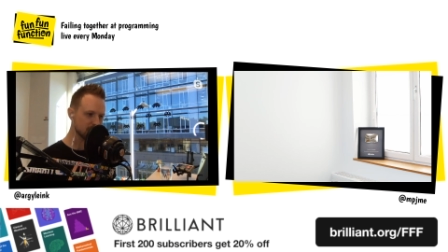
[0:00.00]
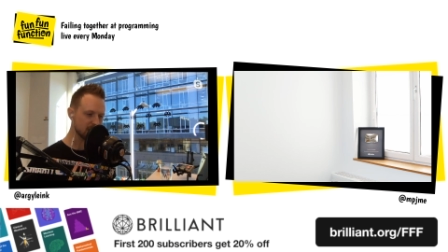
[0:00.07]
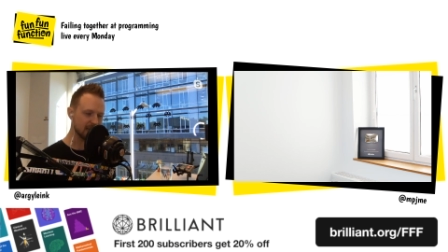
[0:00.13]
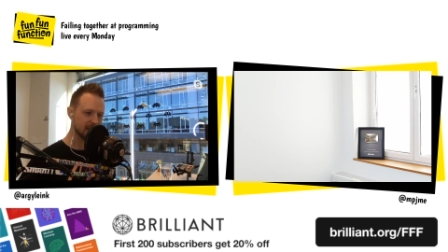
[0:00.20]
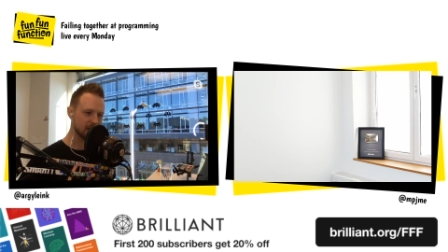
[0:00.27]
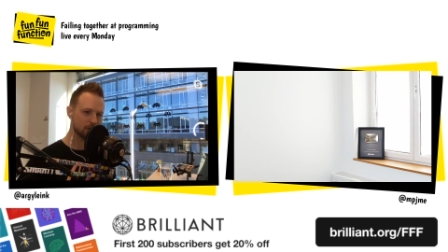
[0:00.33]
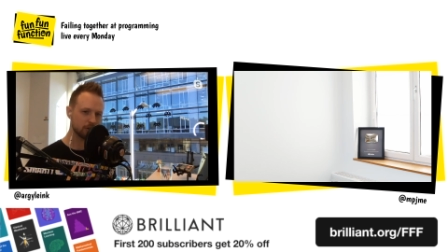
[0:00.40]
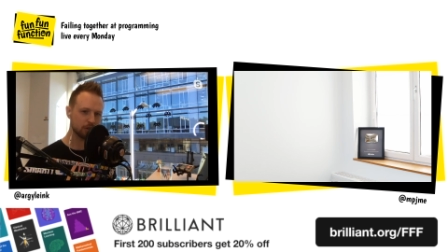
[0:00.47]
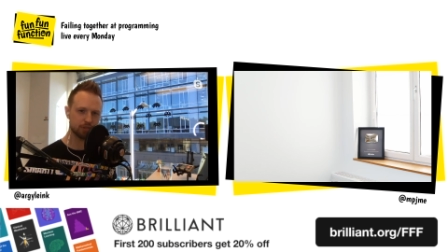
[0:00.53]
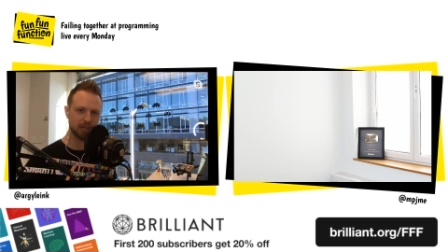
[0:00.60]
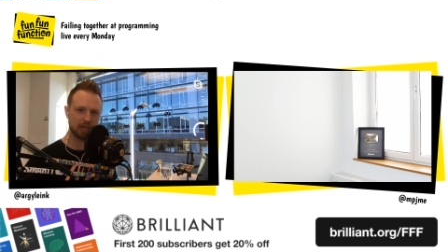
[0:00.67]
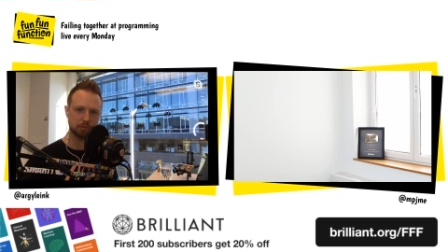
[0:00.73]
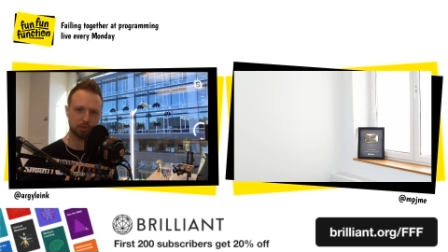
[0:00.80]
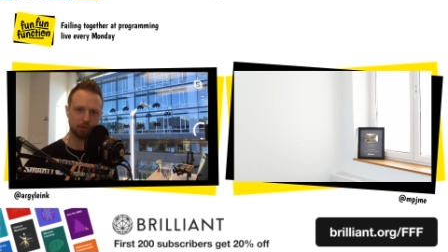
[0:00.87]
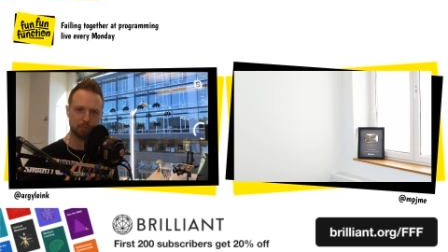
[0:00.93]
And I'll go
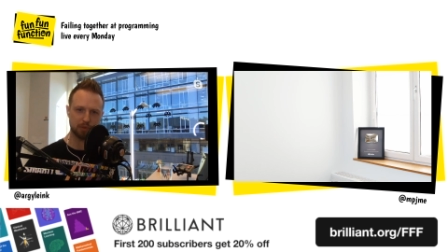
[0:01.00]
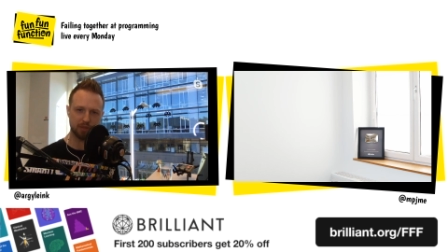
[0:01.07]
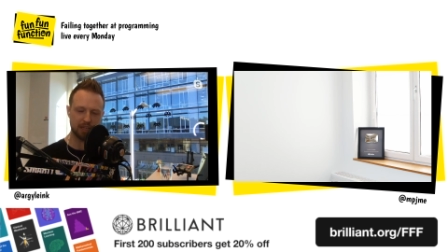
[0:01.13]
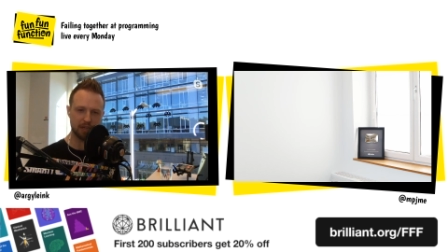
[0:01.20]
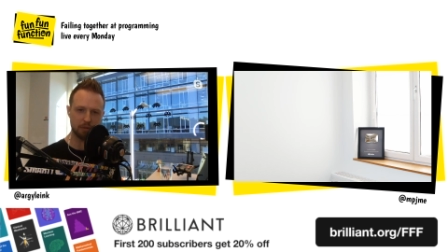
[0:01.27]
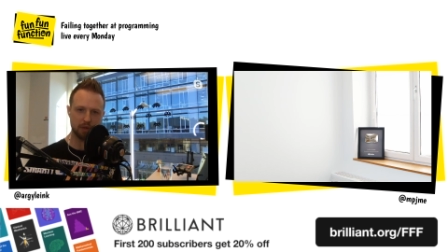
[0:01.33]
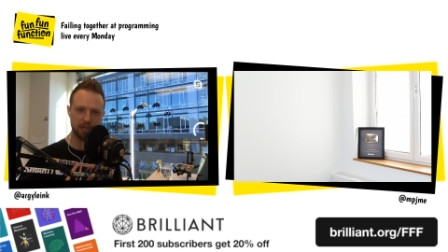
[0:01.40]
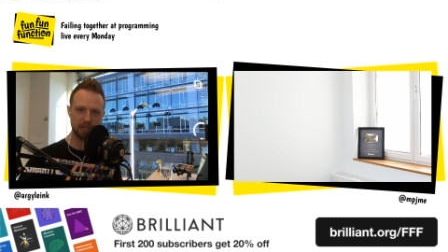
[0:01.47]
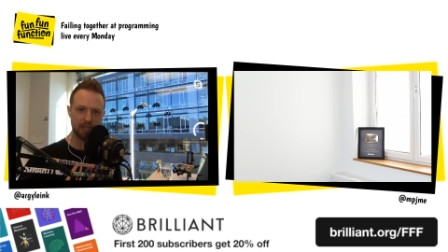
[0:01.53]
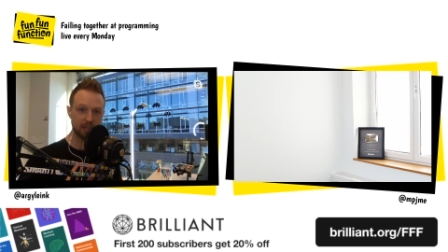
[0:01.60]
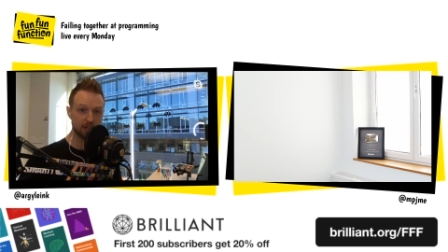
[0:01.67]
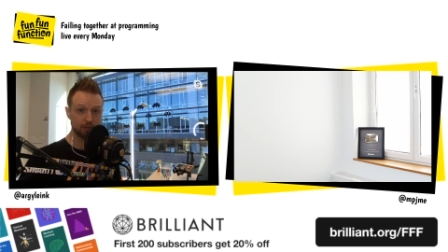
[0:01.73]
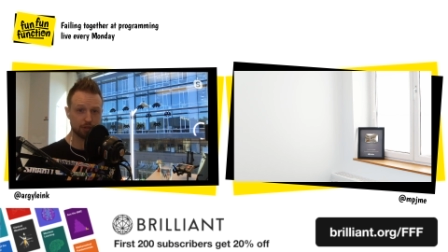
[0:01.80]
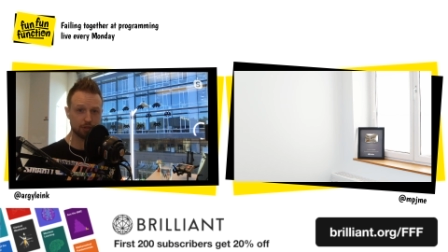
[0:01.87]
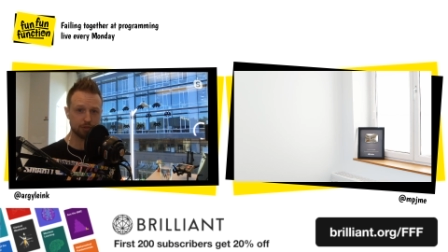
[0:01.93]
TypeScript with anybody,
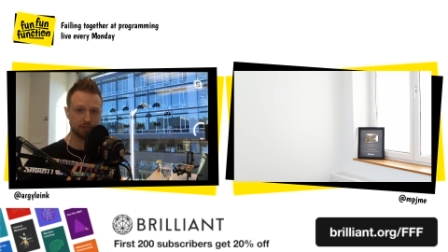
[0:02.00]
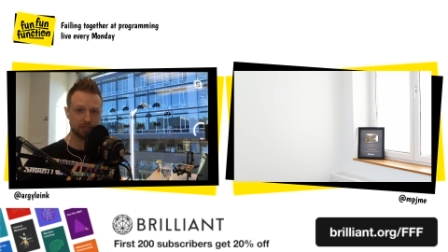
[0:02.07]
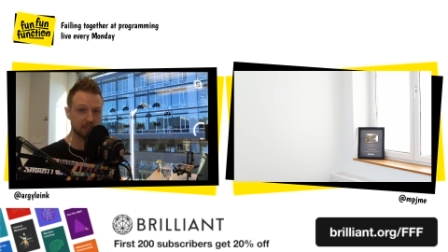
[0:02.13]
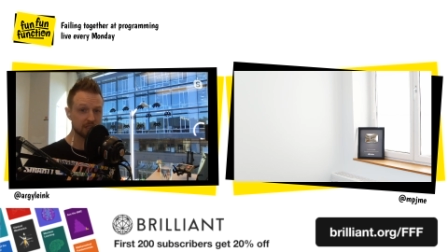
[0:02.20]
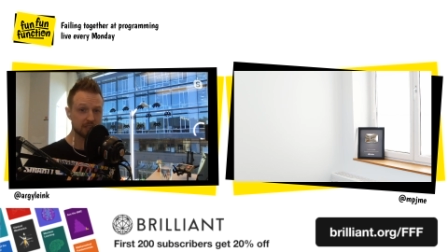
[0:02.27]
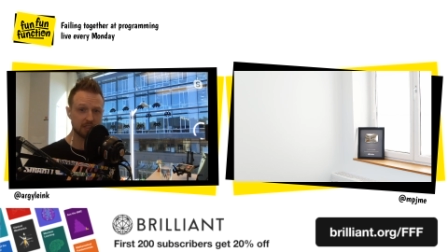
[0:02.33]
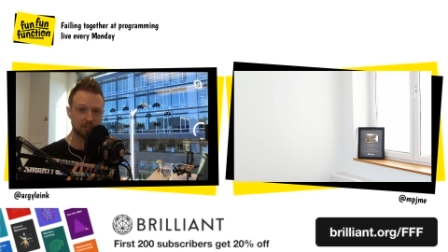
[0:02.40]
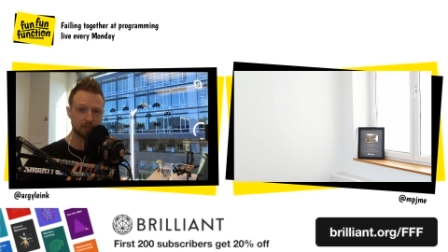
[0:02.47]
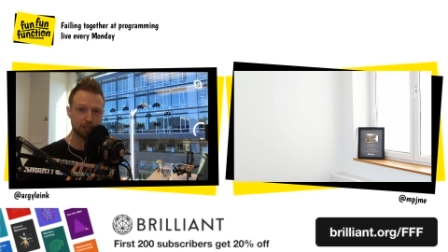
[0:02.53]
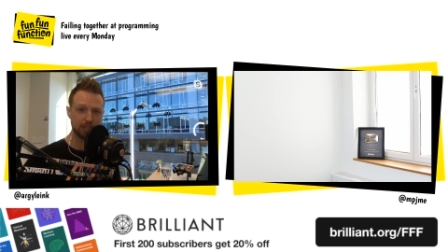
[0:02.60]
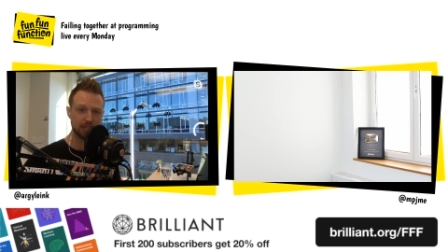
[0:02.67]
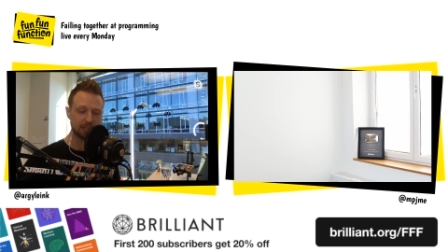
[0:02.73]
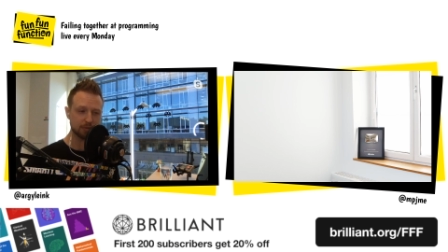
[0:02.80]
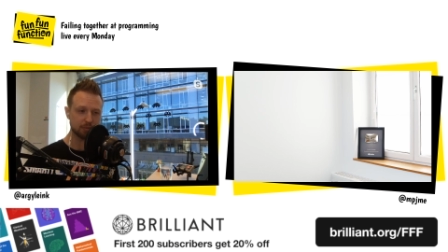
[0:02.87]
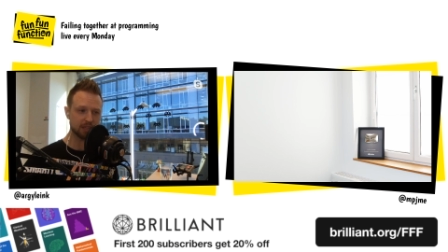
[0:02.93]
and I'll go C S S and
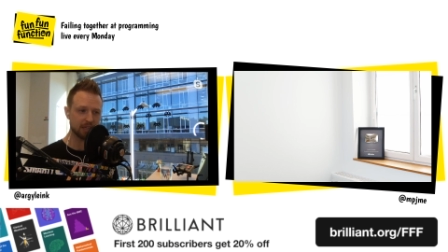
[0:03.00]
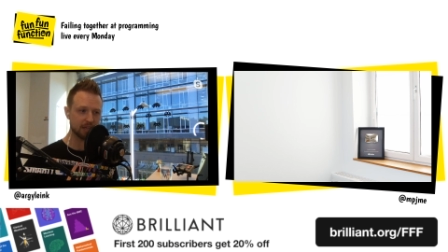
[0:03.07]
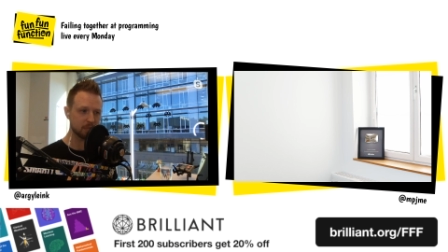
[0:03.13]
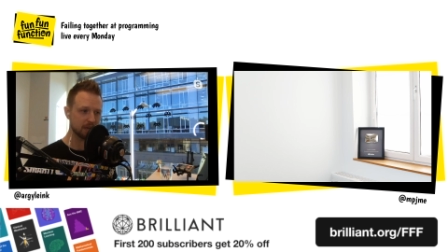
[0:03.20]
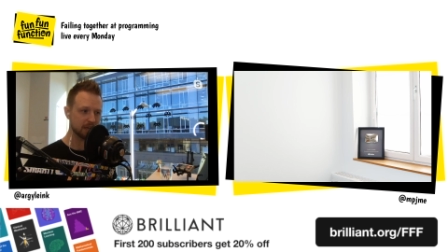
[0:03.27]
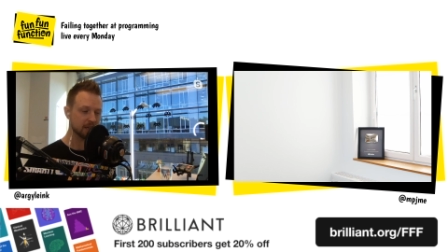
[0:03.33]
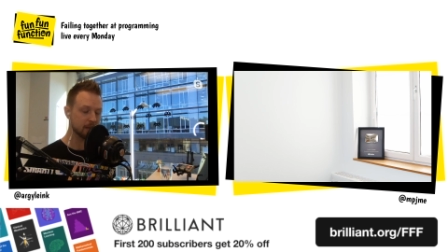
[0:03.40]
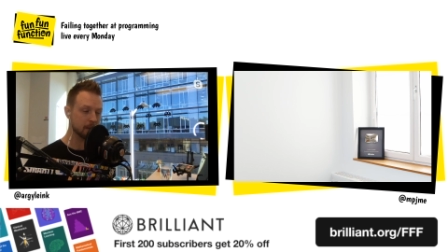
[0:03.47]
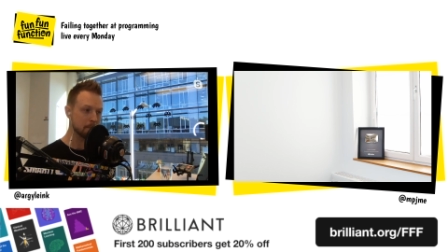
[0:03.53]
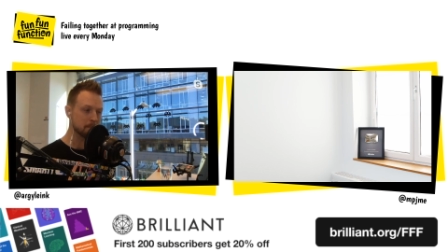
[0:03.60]
J S with anybody.